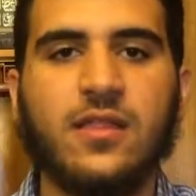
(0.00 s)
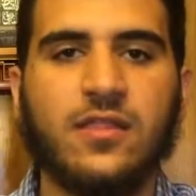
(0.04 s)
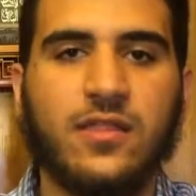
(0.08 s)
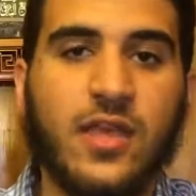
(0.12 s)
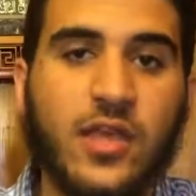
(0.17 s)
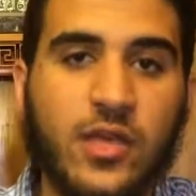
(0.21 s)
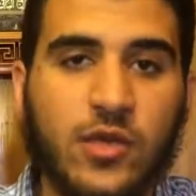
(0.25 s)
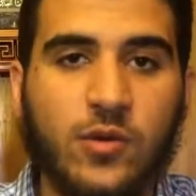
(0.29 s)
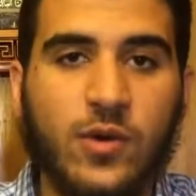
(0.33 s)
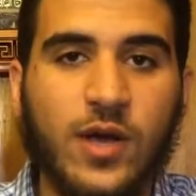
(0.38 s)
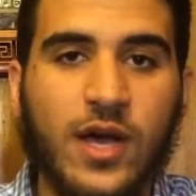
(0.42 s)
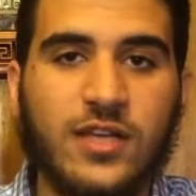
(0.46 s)

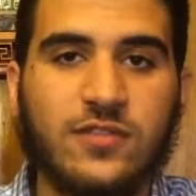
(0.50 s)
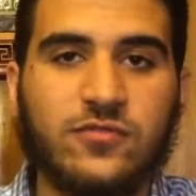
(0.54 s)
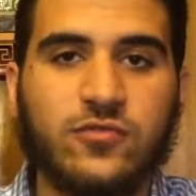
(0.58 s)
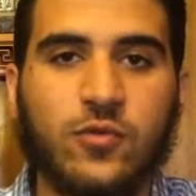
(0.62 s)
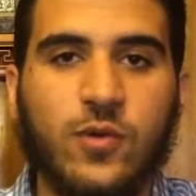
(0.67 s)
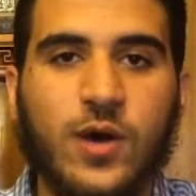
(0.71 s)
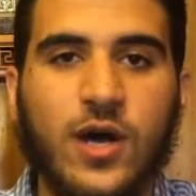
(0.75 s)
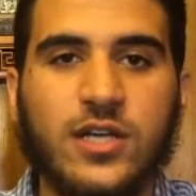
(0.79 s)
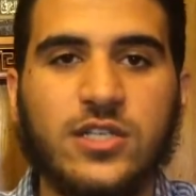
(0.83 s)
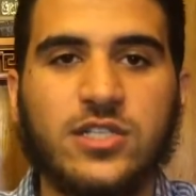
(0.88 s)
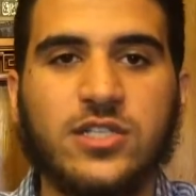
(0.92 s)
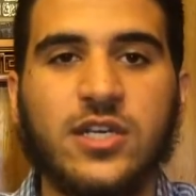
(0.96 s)
Thank you guys for
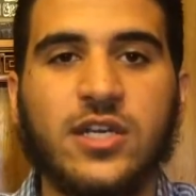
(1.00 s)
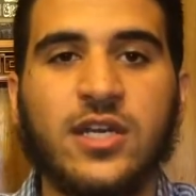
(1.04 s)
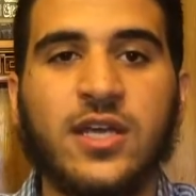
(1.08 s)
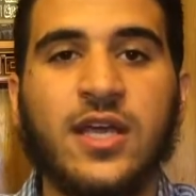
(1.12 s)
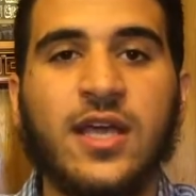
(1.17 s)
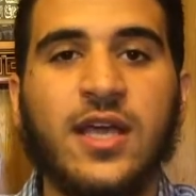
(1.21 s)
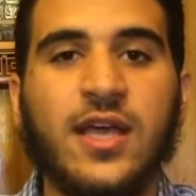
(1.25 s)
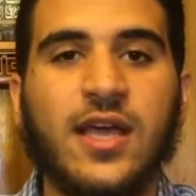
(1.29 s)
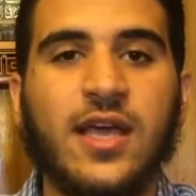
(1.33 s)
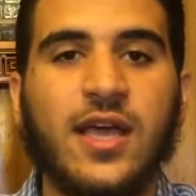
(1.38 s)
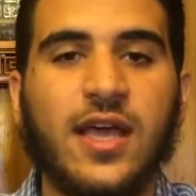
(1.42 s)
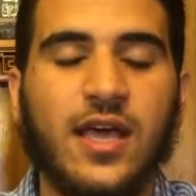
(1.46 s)
watching,
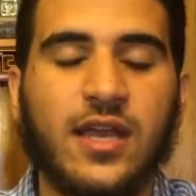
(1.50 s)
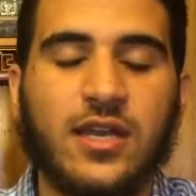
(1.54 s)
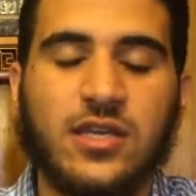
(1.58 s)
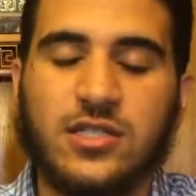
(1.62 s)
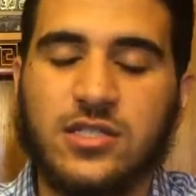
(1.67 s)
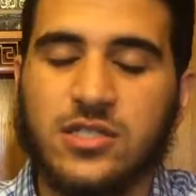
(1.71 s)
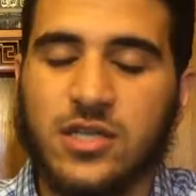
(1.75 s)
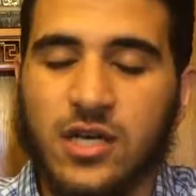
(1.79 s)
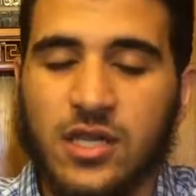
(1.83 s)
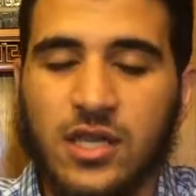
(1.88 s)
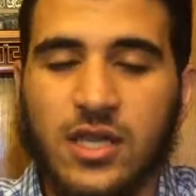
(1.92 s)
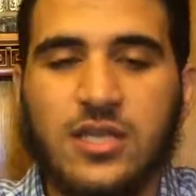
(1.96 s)
and
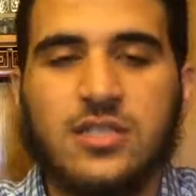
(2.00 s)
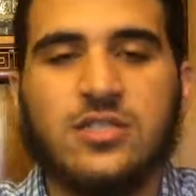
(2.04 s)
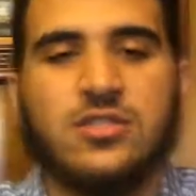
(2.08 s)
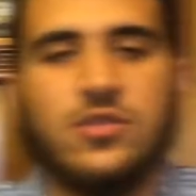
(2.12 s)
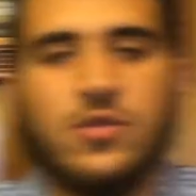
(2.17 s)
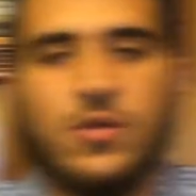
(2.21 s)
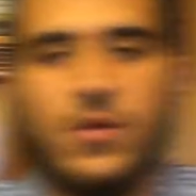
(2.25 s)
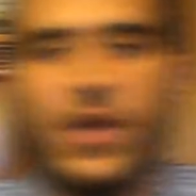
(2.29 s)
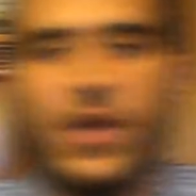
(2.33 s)
inshallah I see